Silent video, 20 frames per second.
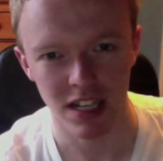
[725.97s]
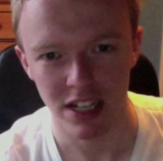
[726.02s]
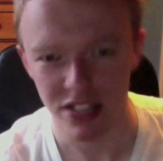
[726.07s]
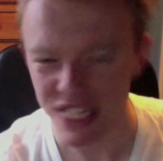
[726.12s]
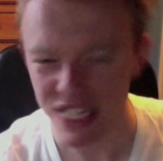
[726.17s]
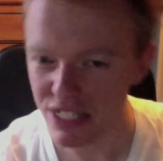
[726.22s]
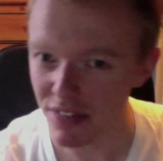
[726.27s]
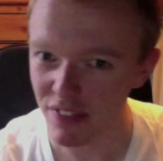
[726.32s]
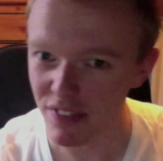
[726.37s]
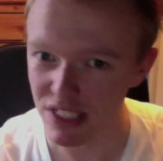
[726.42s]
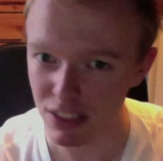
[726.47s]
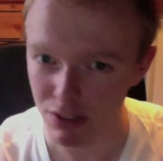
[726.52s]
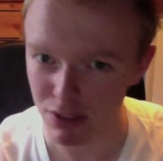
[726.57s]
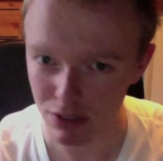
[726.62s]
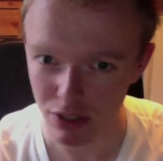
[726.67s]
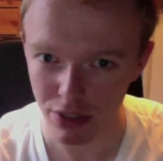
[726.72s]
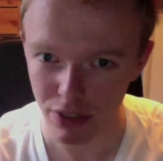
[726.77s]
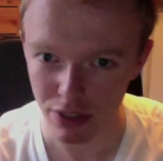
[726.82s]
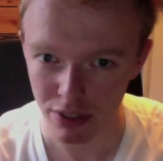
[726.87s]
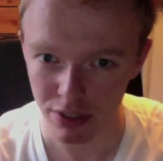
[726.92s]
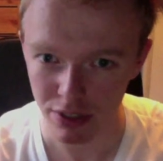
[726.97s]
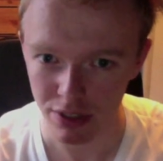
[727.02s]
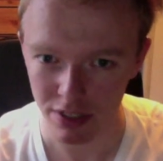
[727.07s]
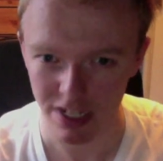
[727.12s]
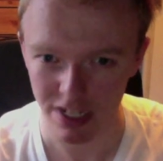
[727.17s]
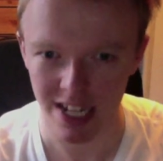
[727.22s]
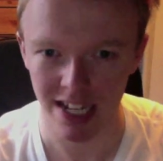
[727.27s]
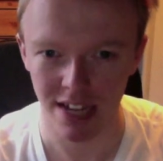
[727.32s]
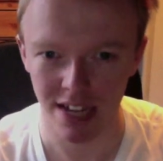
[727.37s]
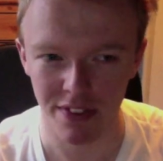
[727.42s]
these graphics are good,
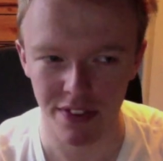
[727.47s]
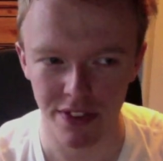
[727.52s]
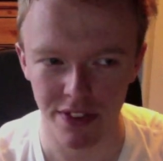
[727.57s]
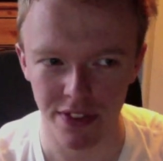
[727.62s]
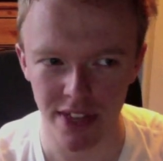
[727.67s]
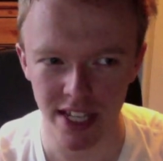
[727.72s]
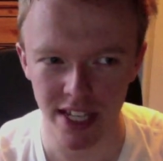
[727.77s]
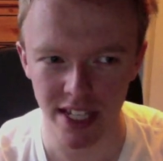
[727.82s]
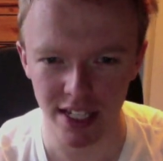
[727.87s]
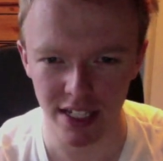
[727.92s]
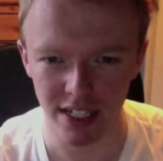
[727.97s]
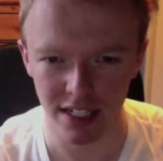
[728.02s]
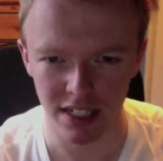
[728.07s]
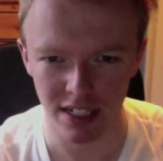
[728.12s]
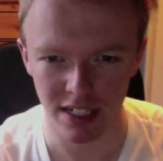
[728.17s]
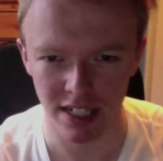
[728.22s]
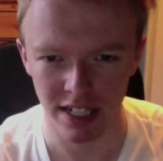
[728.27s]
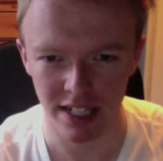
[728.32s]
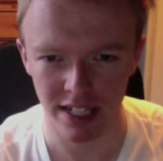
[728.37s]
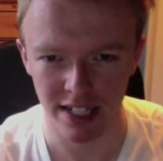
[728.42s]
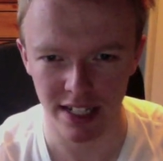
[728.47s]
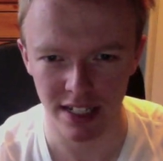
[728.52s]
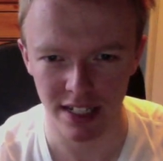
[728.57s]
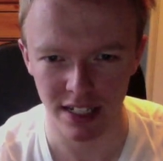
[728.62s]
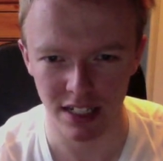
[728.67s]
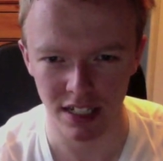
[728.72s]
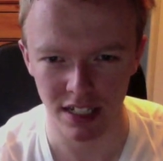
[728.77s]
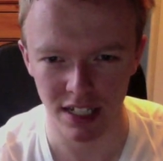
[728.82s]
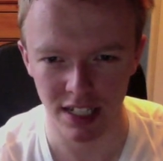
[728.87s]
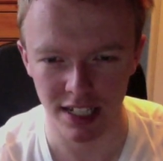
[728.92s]
and I think it
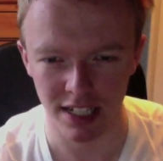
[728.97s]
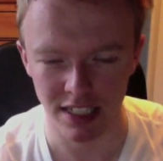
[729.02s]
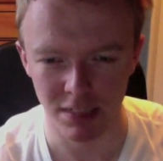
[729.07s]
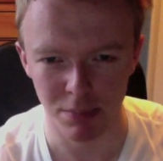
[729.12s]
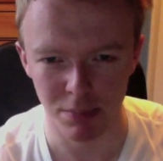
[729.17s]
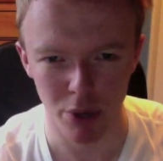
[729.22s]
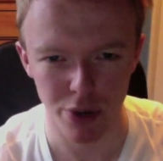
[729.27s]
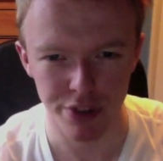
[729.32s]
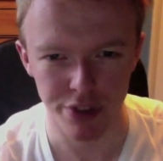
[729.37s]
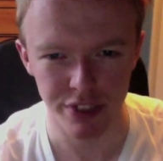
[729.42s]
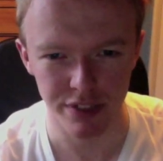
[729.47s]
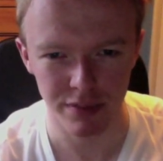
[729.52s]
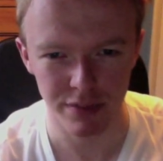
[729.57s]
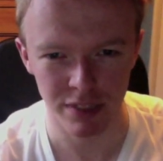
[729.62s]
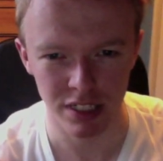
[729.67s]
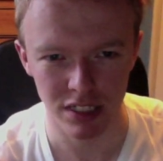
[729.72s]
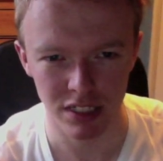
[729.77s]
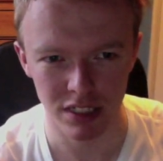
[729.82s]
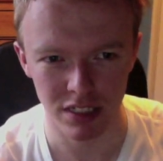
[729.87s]
gets a bonus from the